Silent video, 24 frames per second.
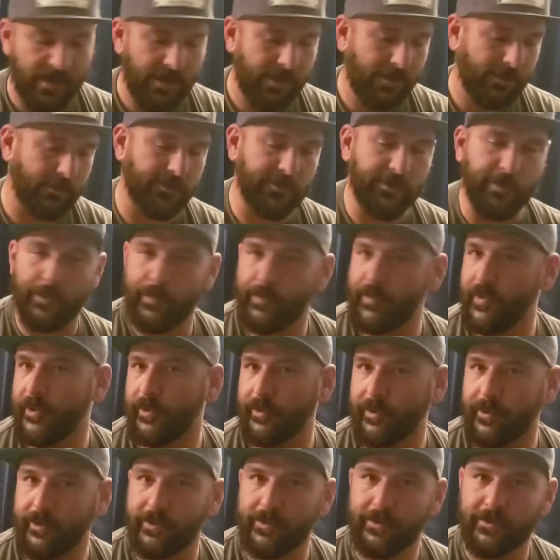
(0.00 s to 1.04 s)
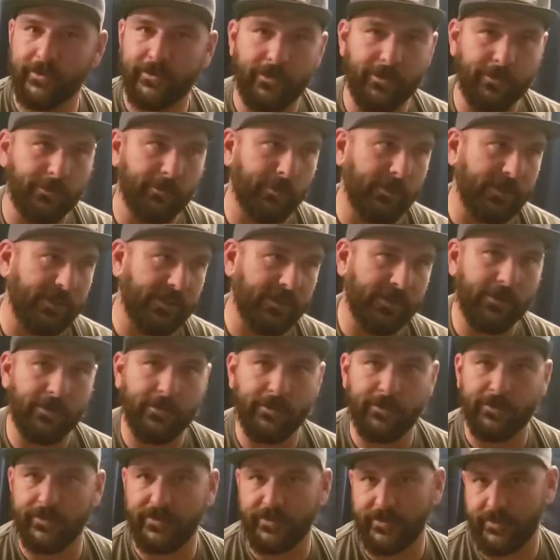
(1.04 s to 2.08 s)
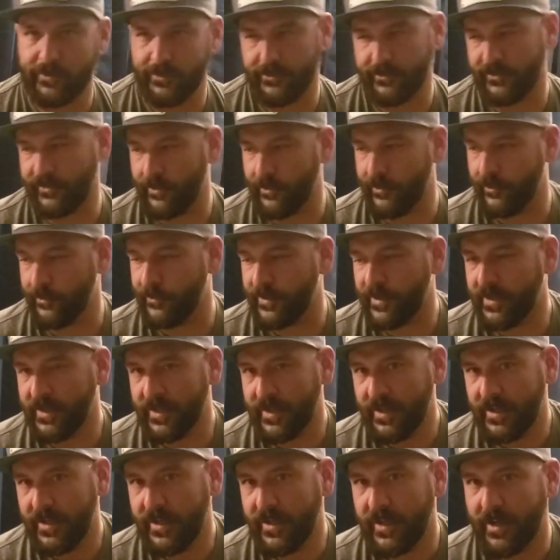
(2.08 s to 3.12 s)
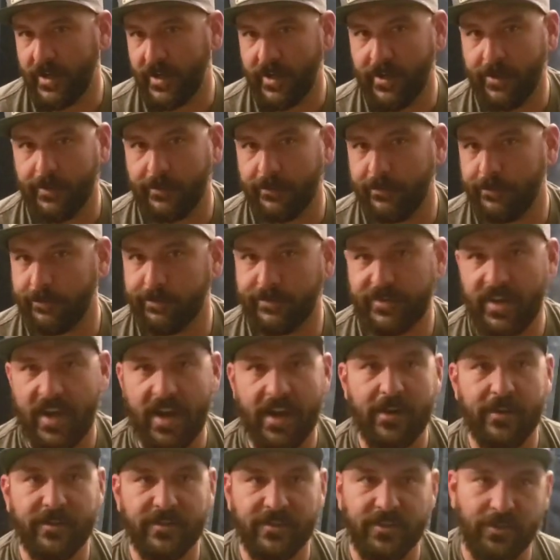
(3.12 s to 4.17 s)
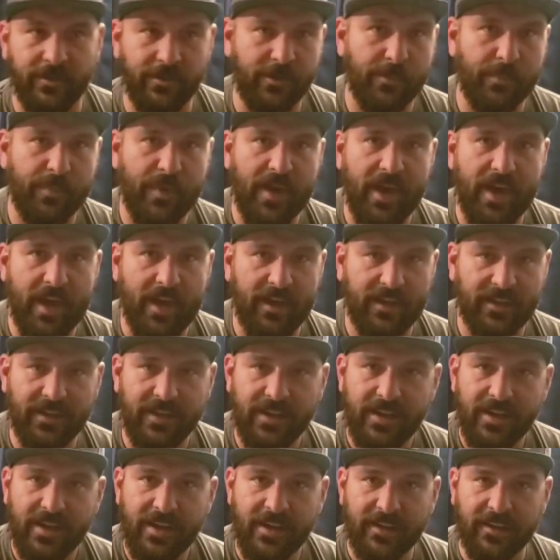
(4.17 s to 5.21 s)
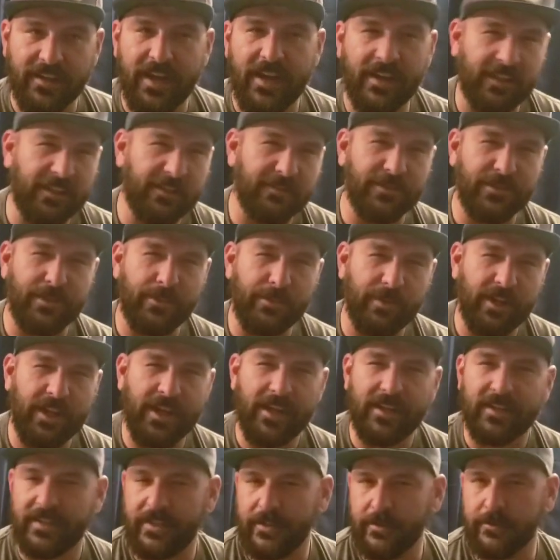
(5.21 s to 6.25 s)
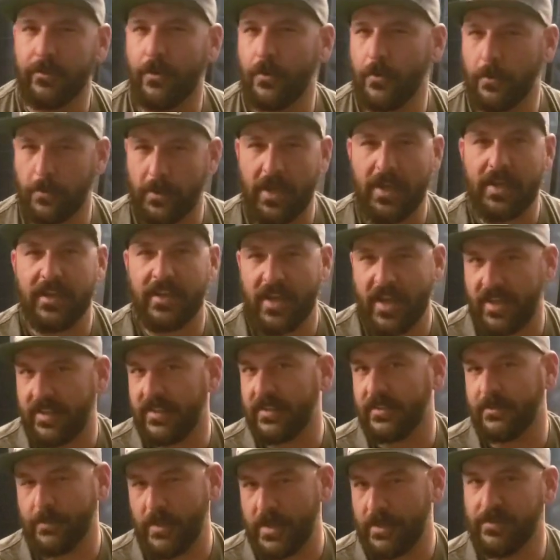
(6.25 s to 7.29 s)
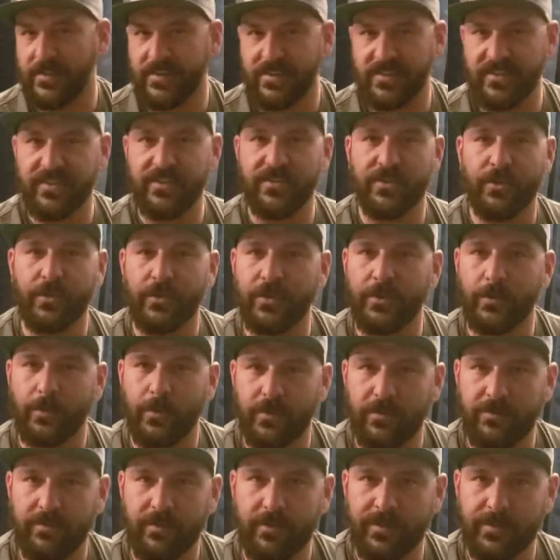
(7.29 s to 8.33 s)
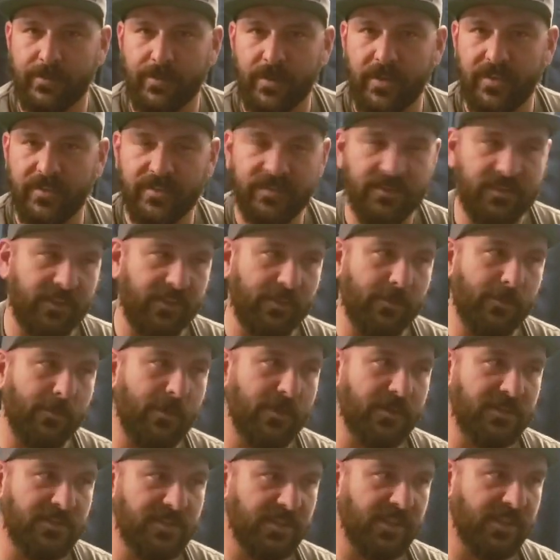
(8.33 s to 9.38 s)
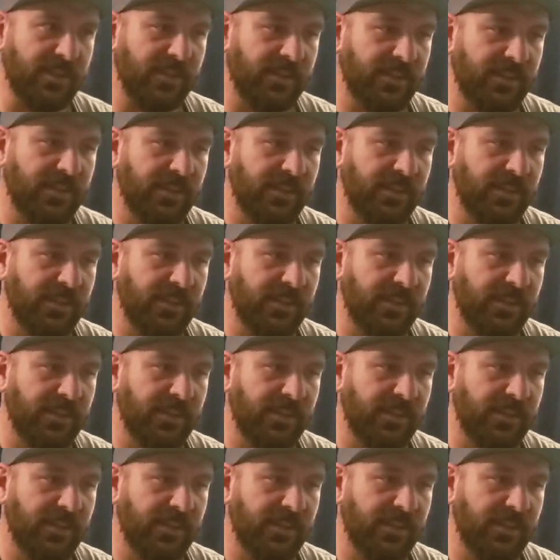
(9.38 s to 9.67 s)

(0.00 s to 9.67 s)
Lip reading: there's no motor, there's no windows, there's no tires under the back. It kind of gives them an idea of, okay, yeah, maybe this is only worth $50. They don't want you to,